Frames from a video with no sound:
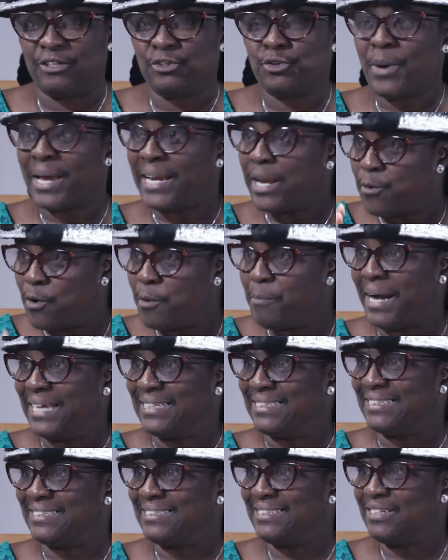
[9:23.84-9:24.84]
you are a
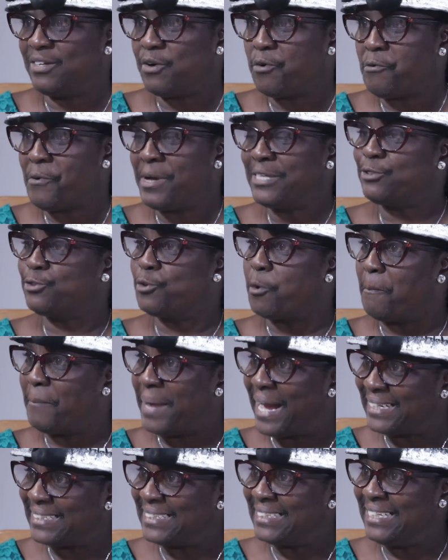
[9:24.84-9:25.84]
woman. Once you
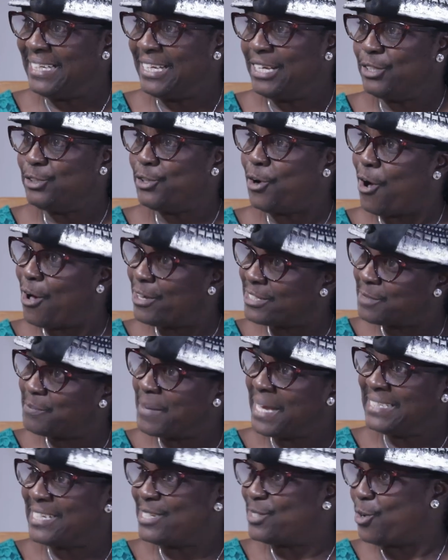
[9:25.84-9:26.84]
marry, your
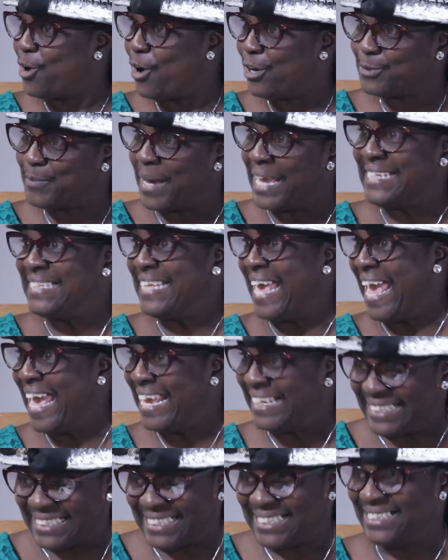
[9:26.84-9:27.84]
husband is your husband, he's the
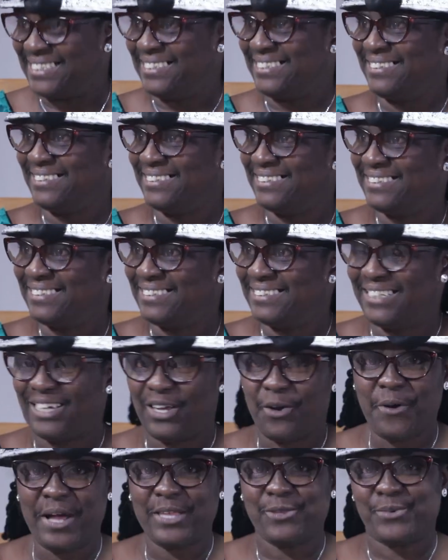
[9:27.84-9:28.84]
head.
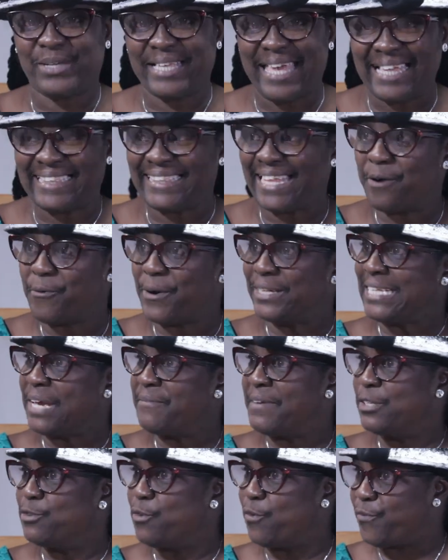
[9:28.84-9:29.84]
When you get there,
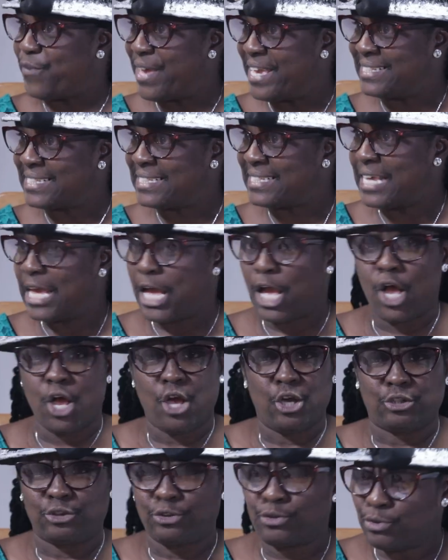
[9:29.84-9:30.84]
whatever you face,
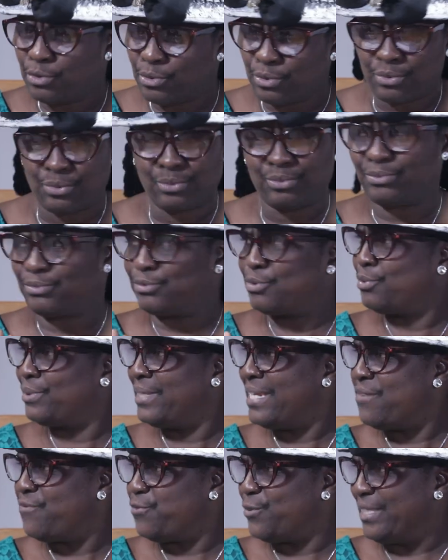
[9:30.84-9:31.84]
you
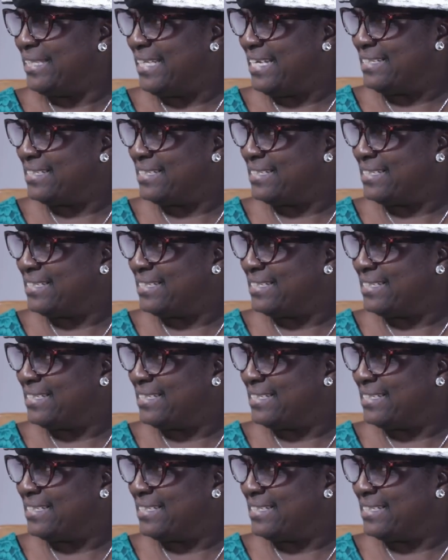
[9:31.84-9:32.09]
live with